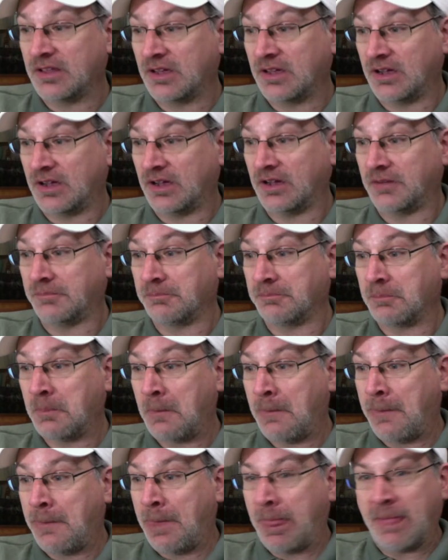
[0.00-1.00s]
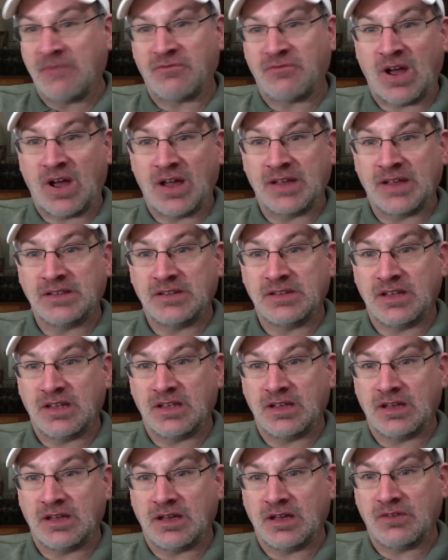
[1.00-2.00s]
Um, find
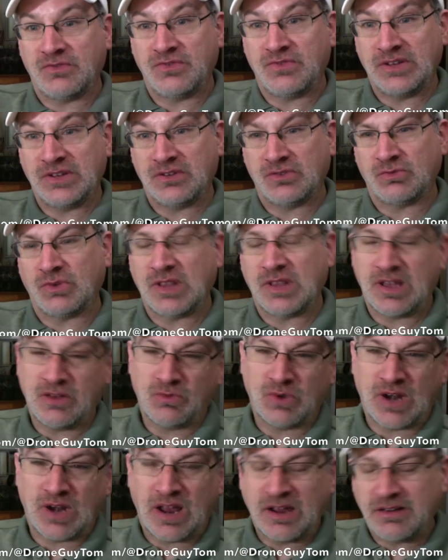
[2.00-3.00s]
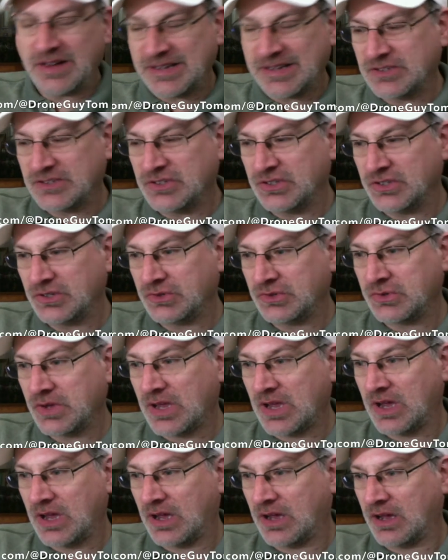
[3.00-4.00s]
a uh, field. What I, what I like to do,
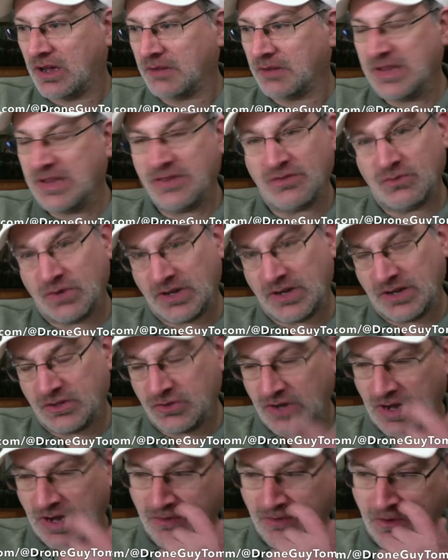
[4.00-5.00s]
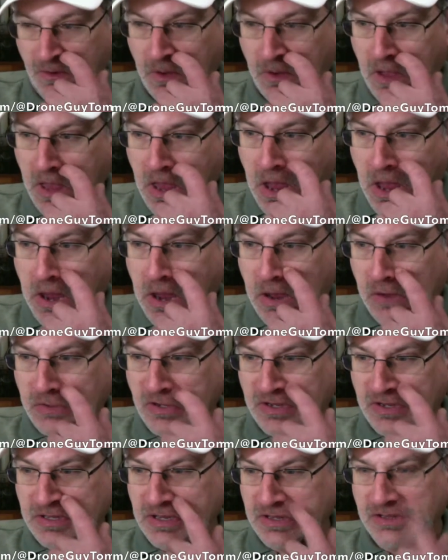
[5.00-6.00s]
um, even when I travel, is
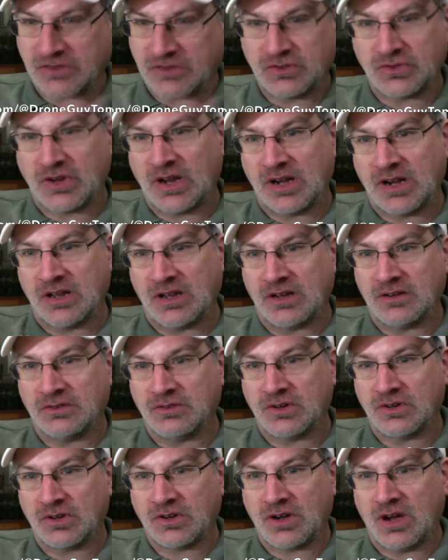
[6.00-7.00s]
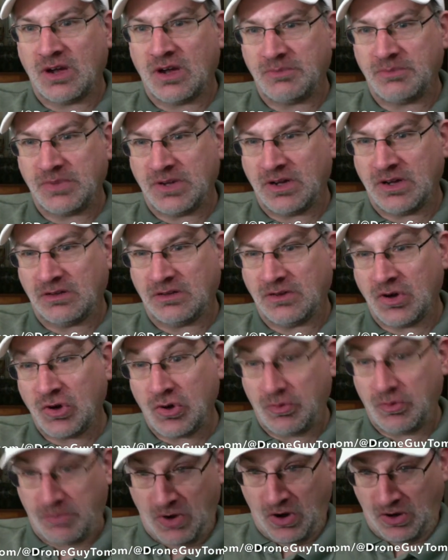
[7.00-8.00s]
I tend to try to look up uh,
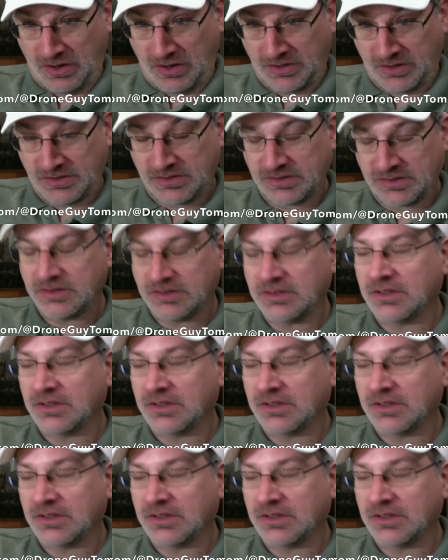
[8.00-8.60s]
local parks.